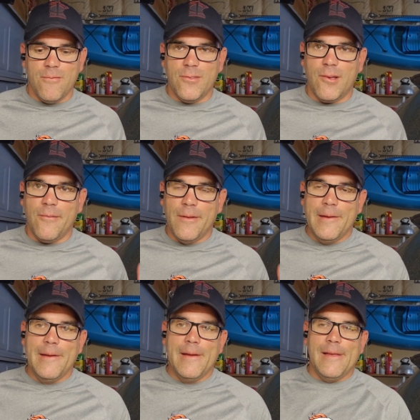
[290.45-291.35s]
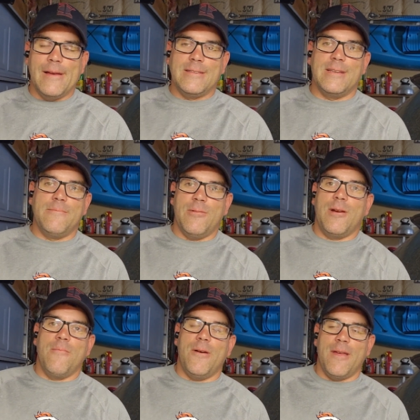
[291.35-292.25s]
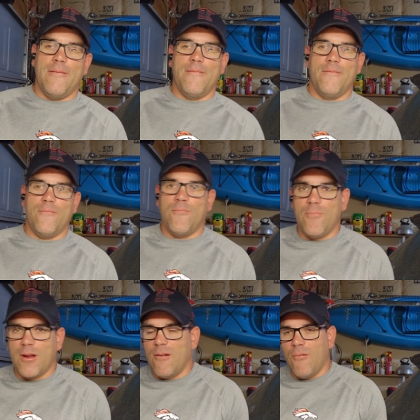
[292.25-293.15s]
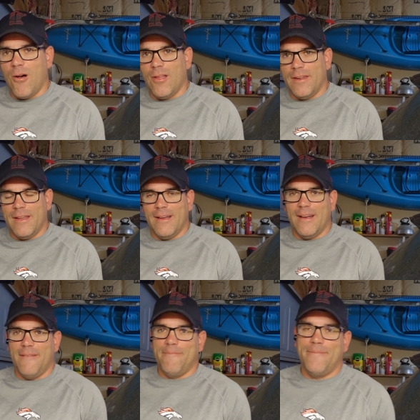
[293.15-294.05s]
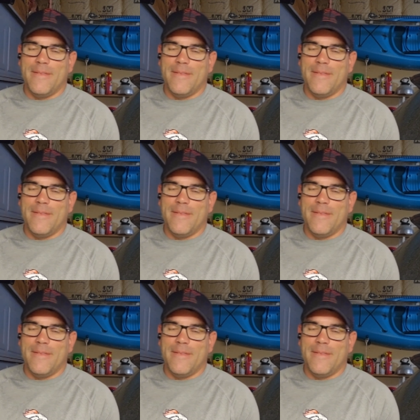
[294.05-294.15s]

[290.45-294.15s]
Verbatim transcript: So, like I said, bring your money, bring your wallet. Um,